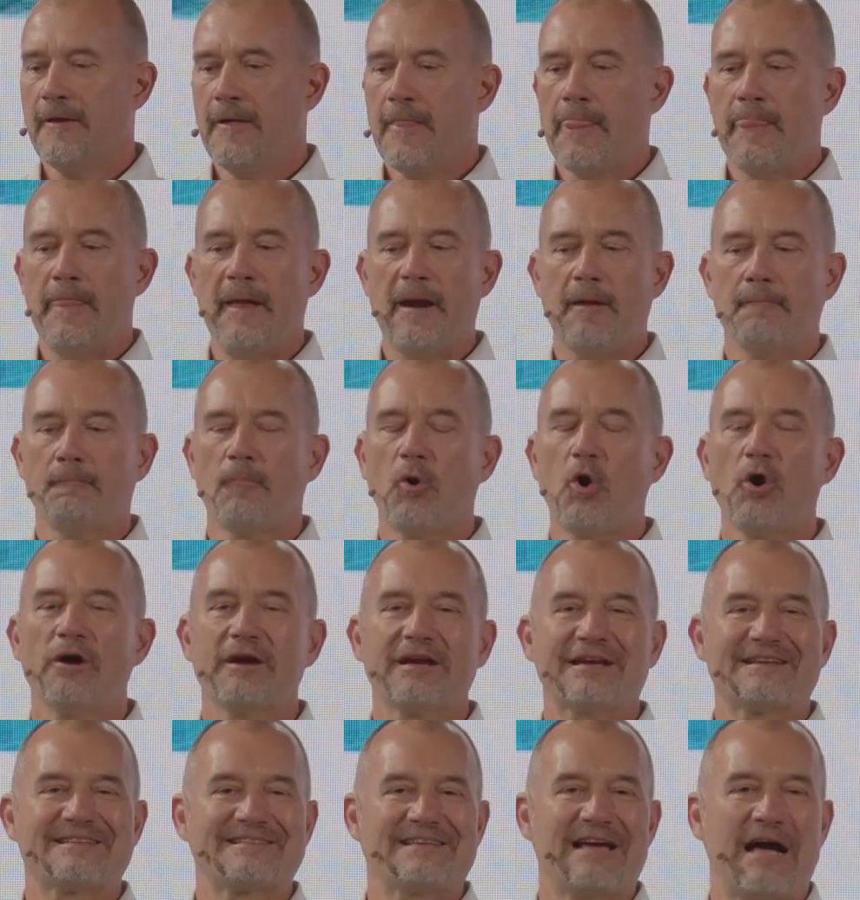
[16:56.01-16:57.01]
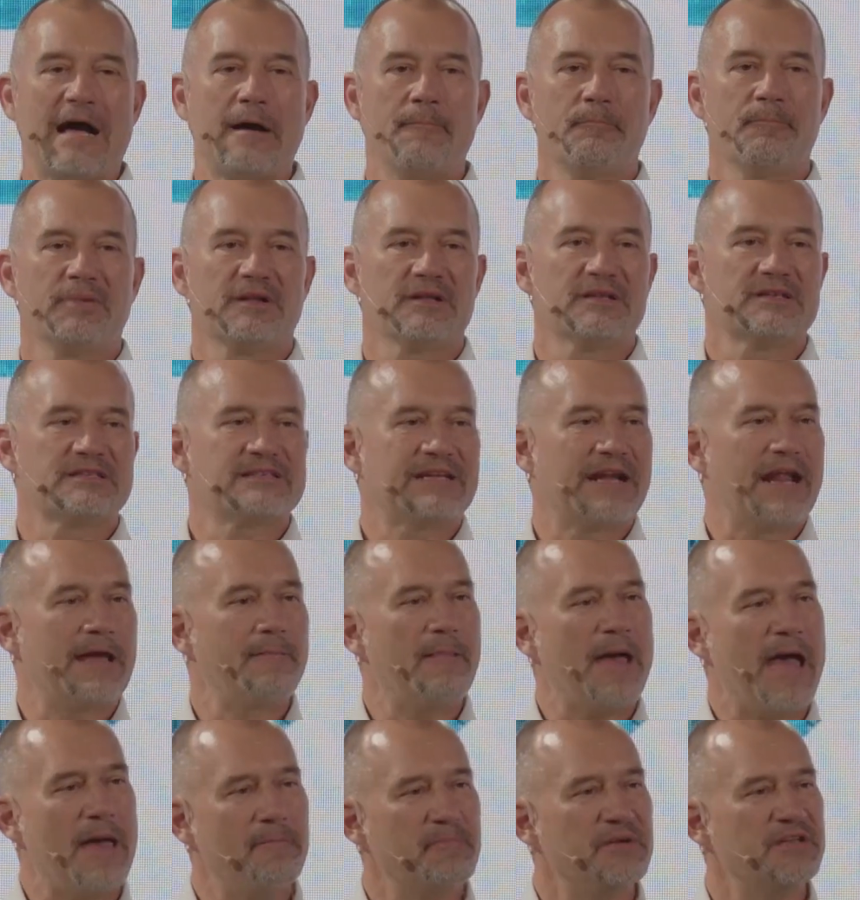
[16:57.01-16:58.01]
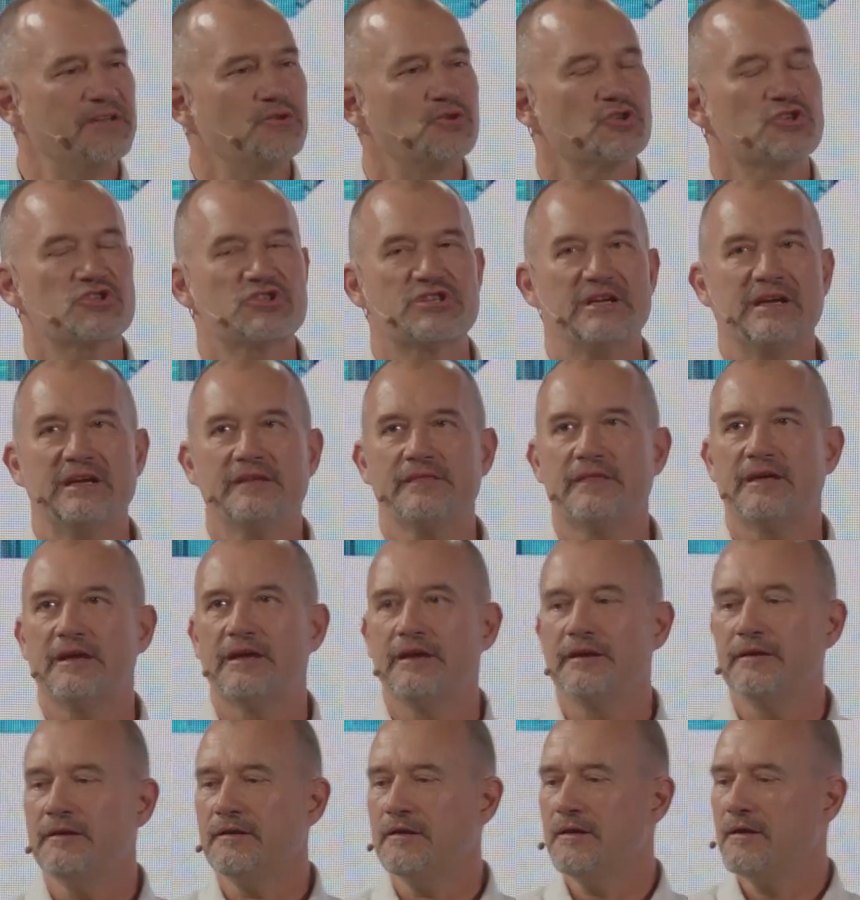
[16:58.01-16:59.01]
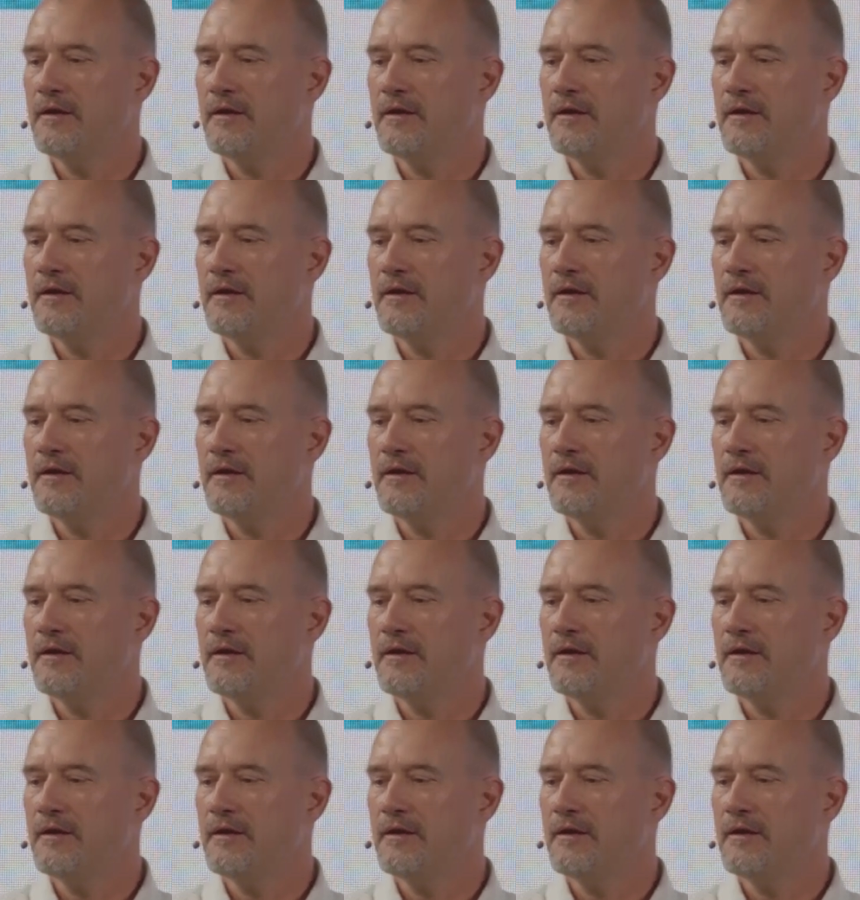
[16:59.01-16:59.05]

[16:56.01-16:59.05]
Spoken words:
There are more examples, and I'm happy to share them,